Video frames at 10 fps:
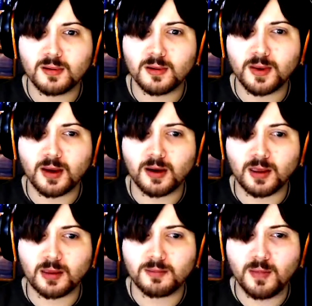
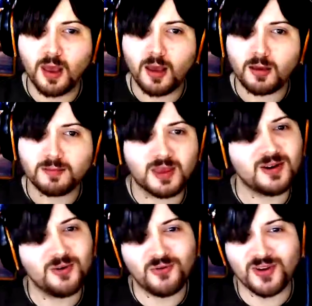Apparently.
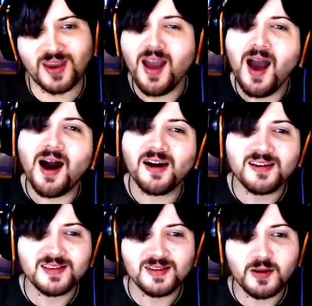Go figure. How
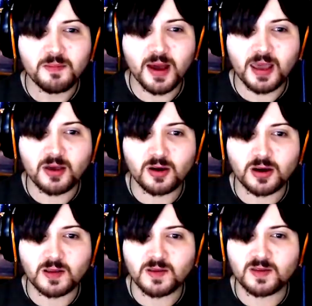is there a
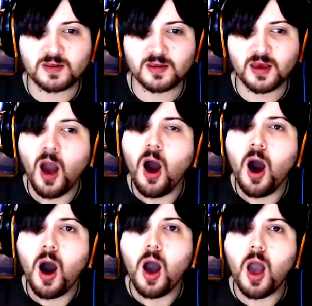minecart in the sea?
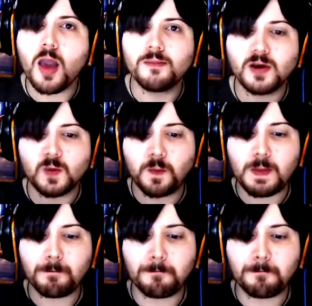It must be